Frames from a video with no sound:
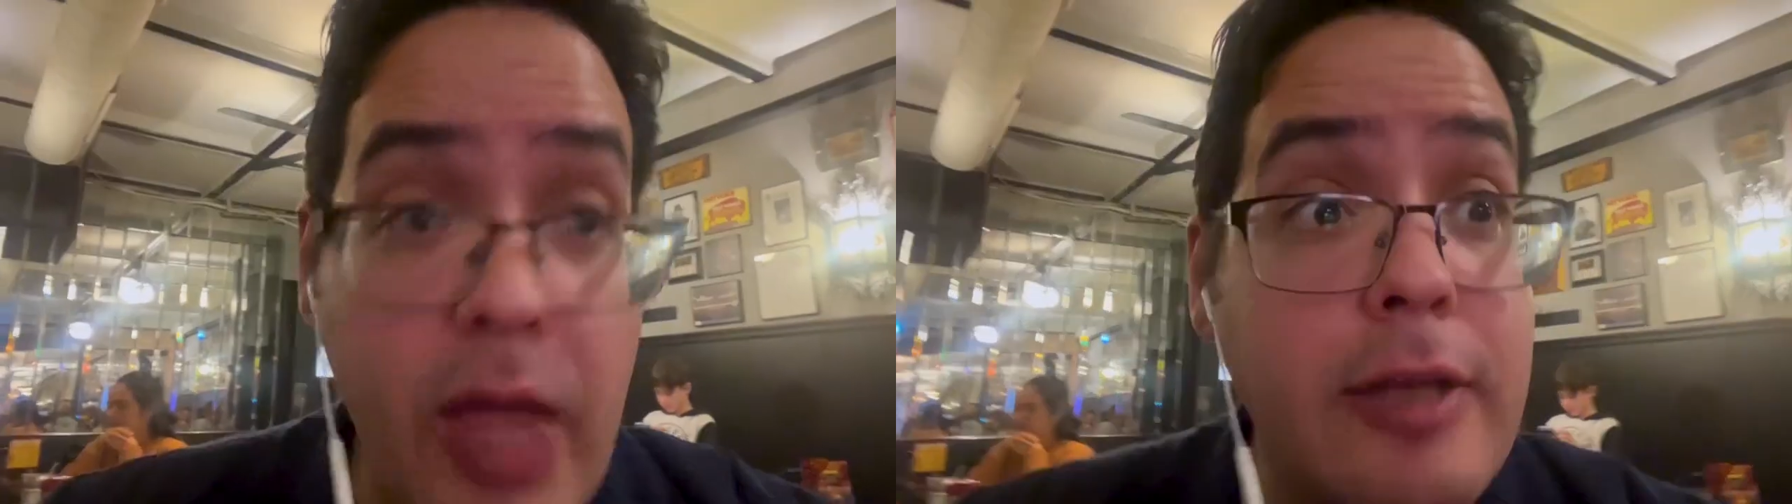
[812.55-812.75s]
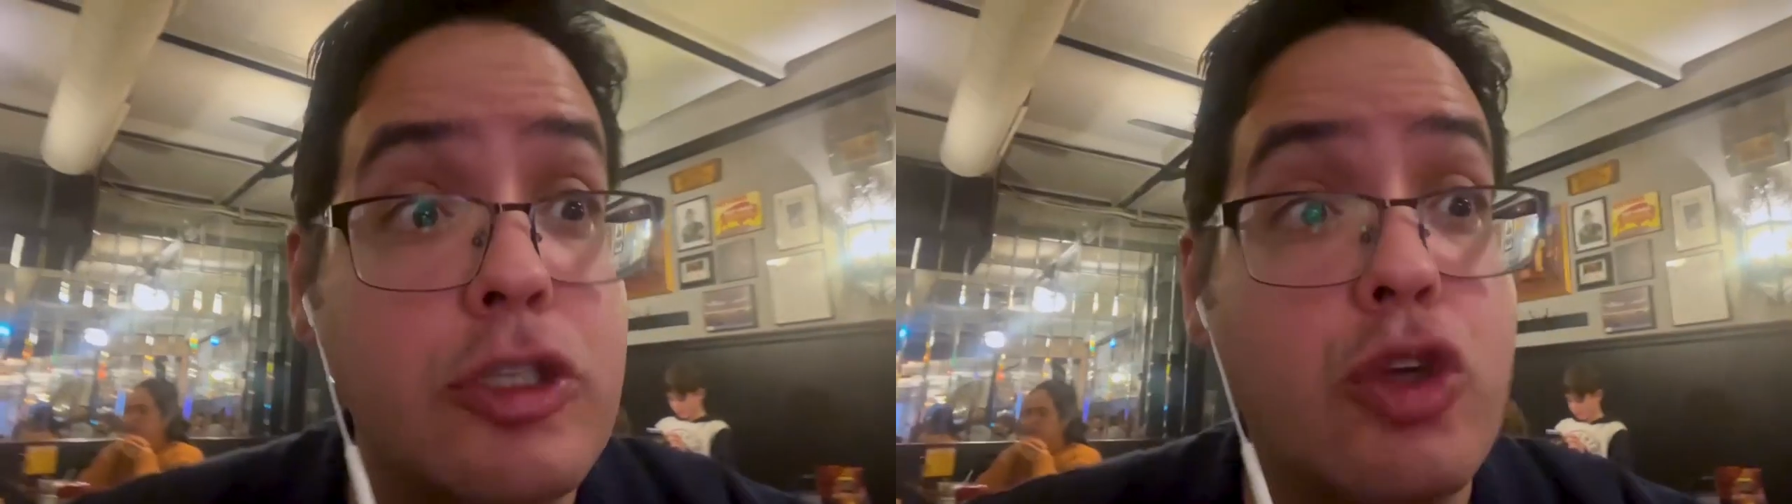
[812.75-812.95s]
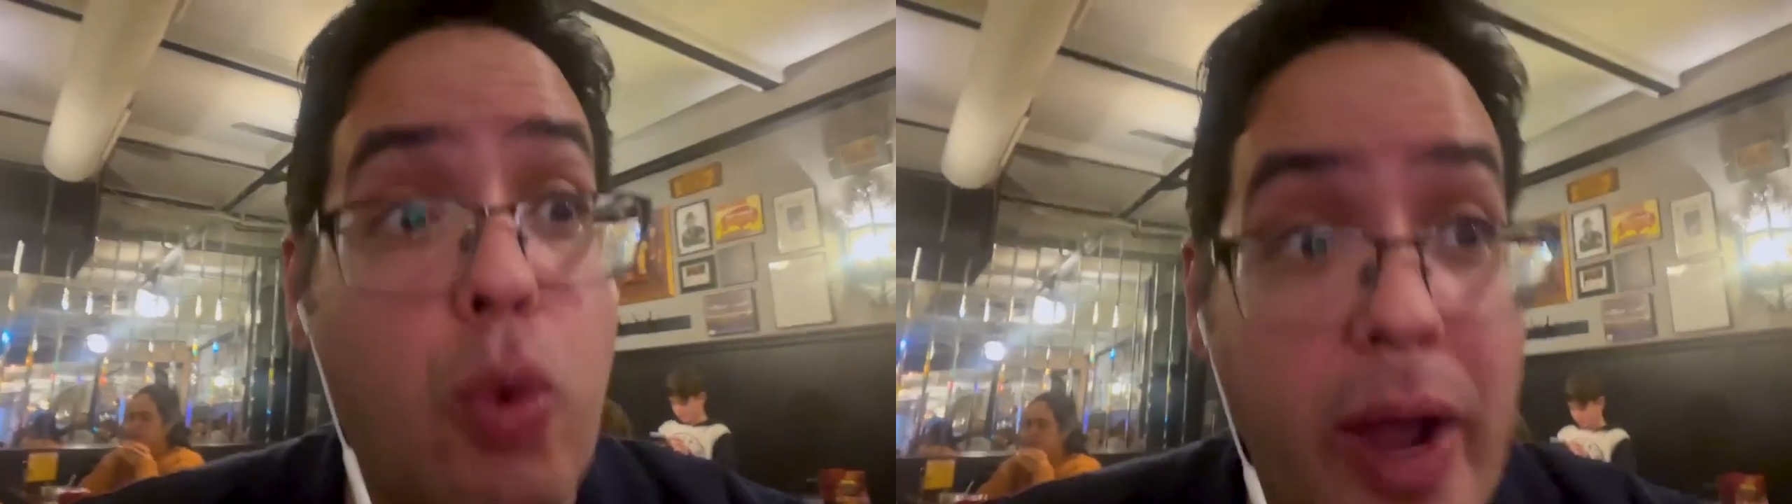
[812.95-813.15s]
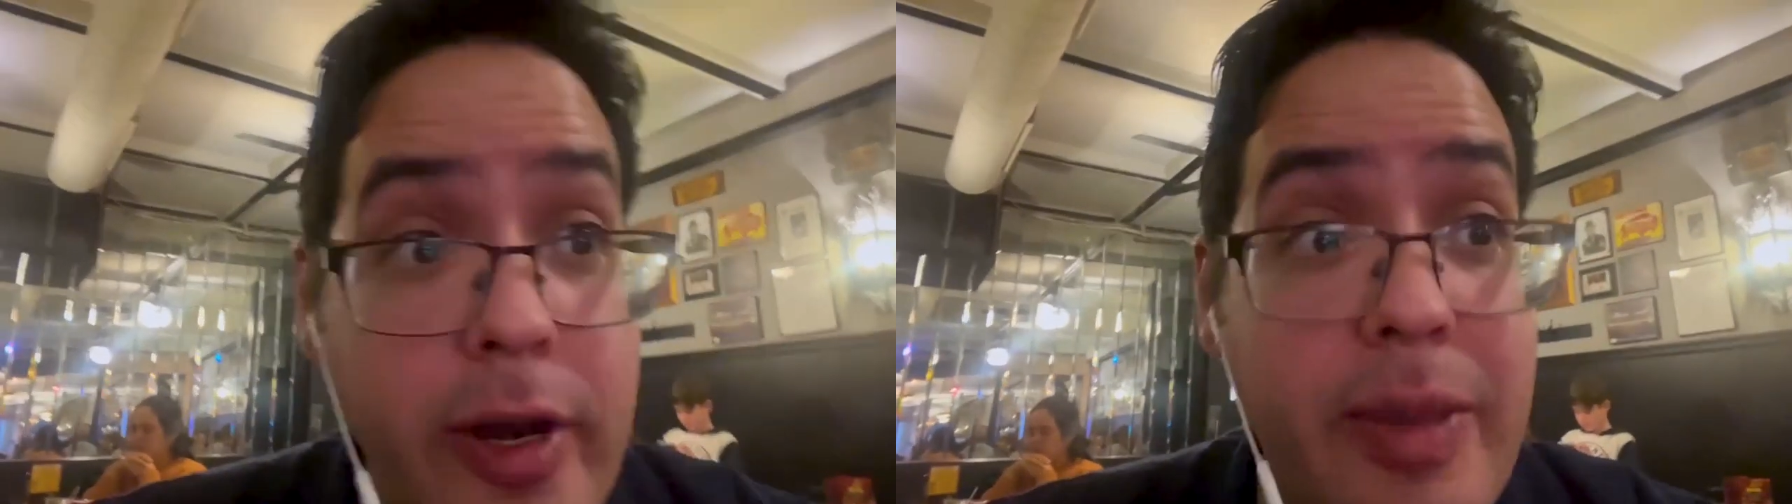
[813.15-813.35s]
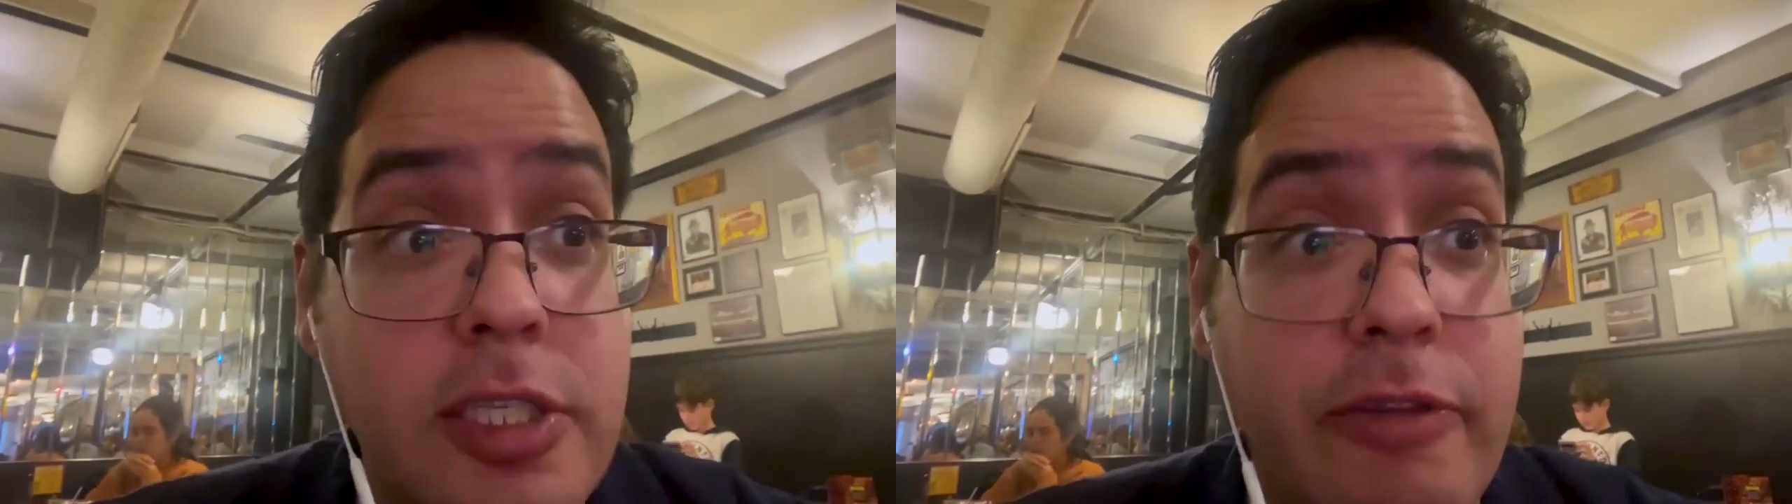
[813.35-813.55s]
That is quite
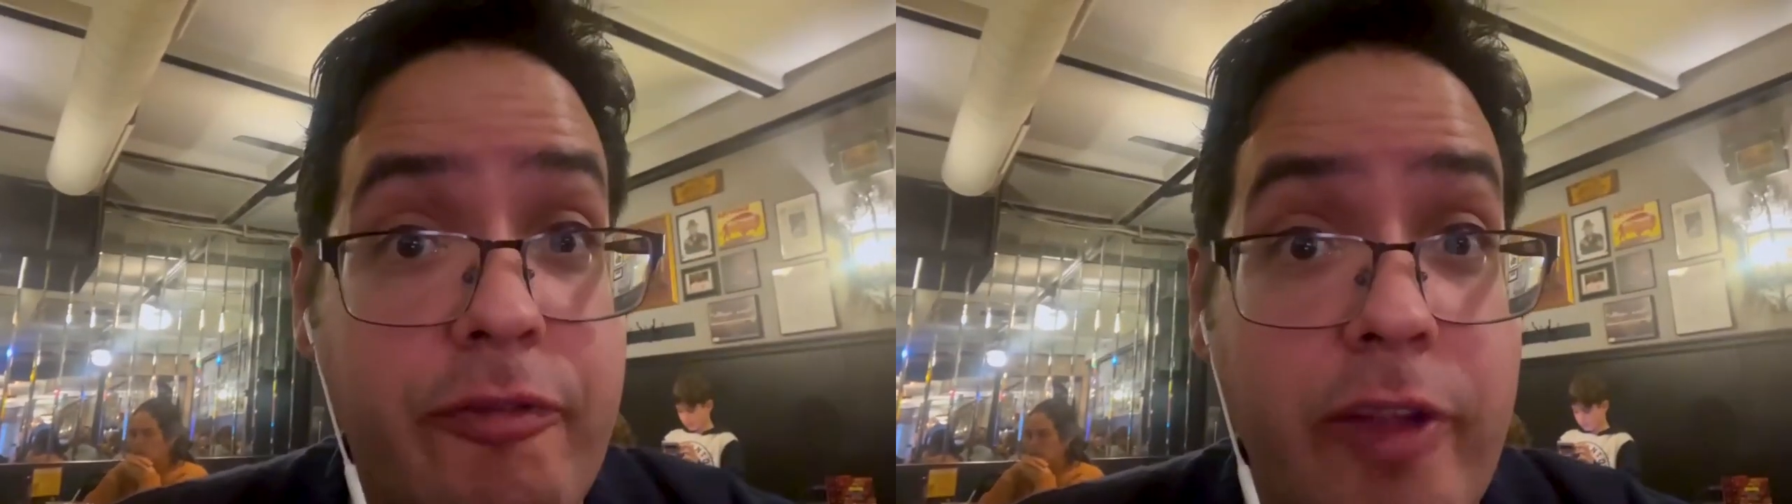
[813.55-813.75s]
a mix of